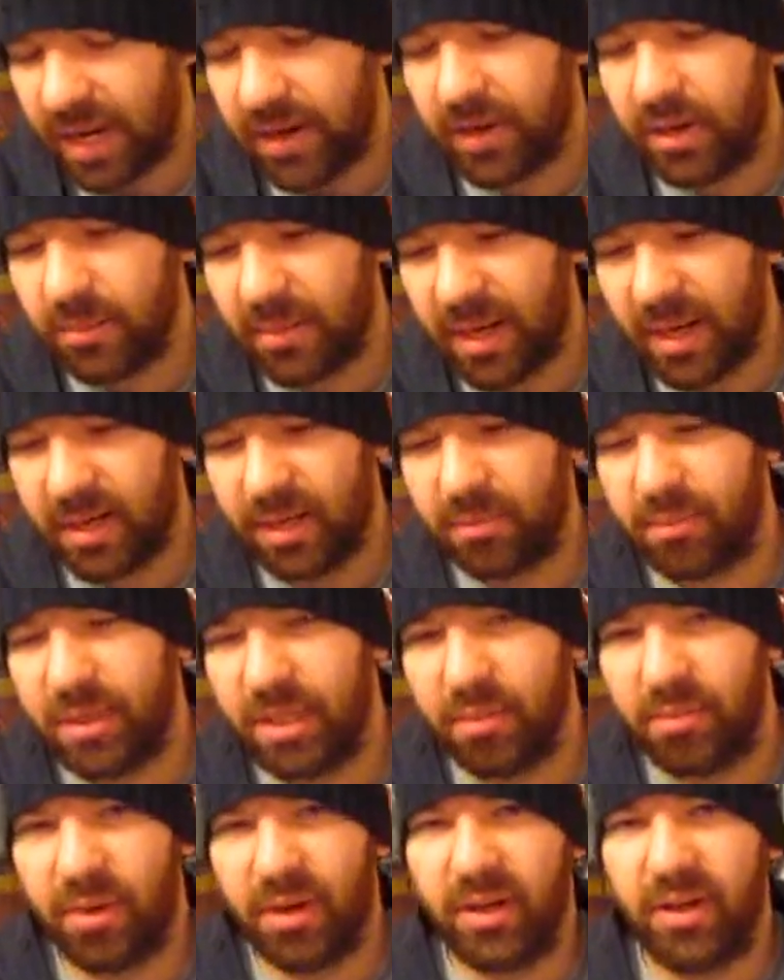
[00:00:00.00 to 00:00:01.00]
Iron Man and
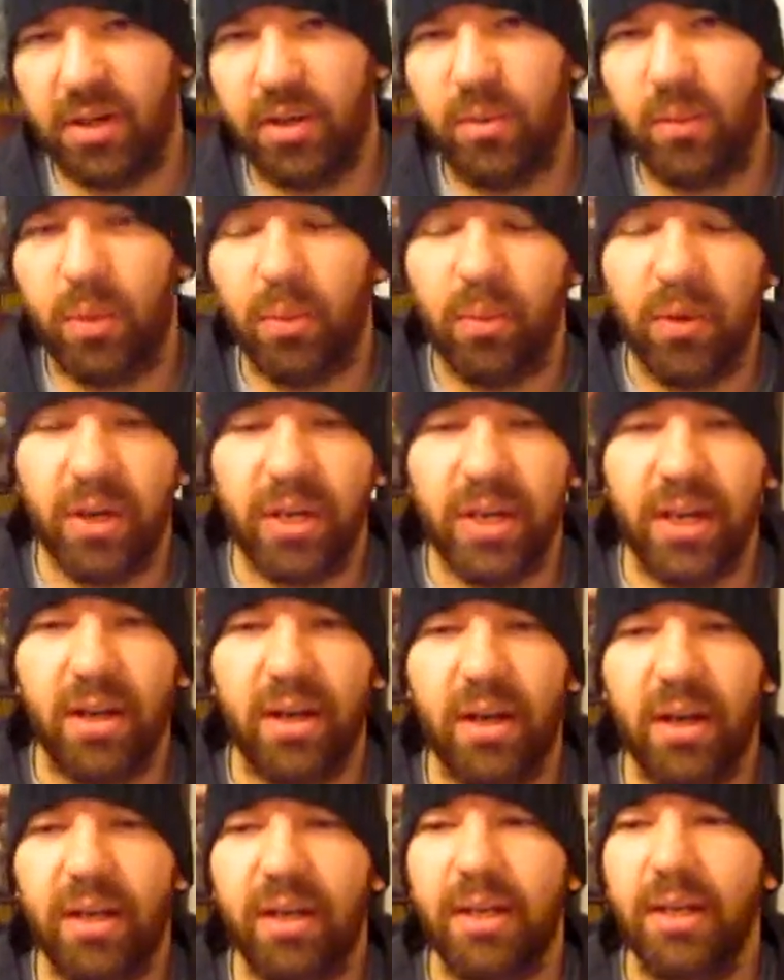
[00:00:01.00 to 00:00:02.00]
Peter Parker were working
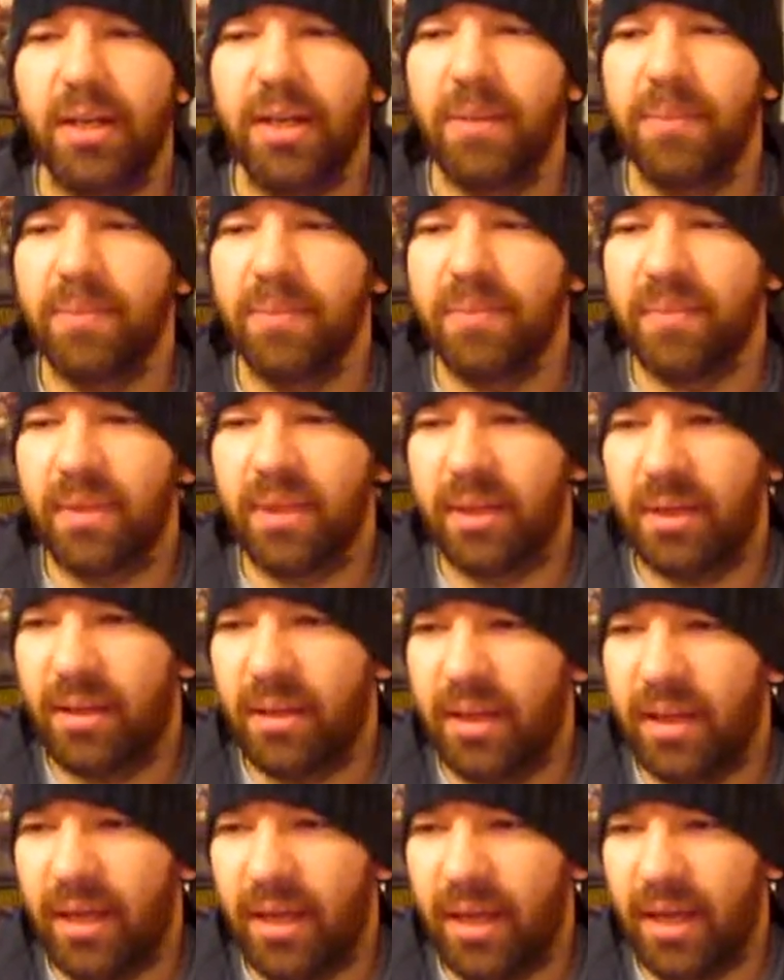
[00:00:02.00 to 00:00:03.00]
on,
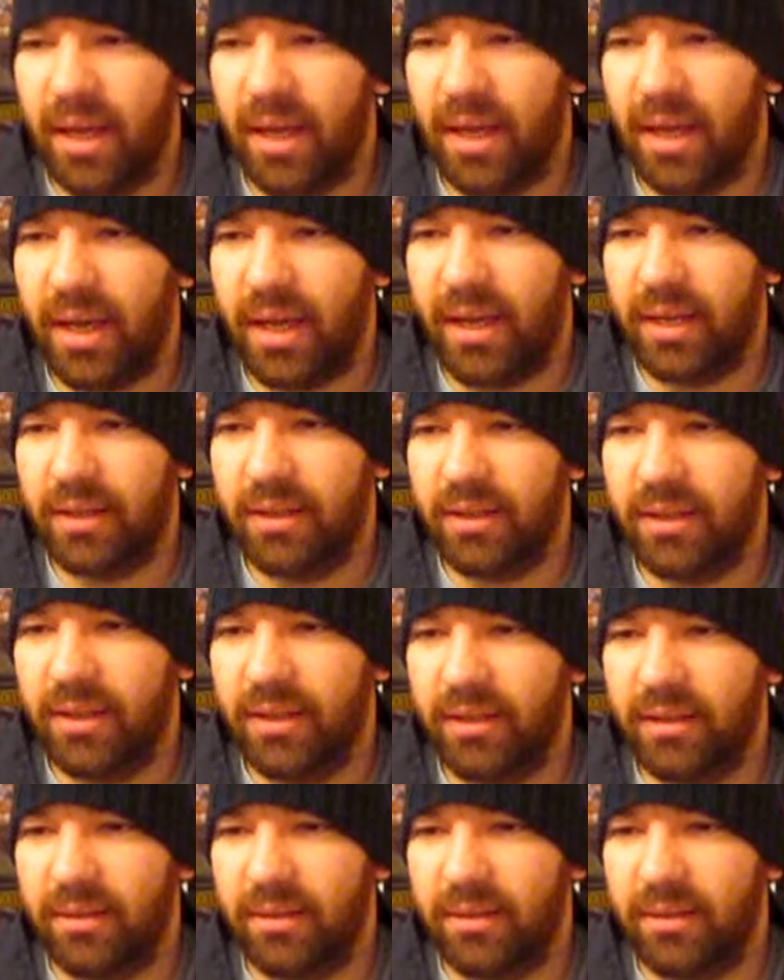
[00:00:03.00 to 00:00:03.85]
and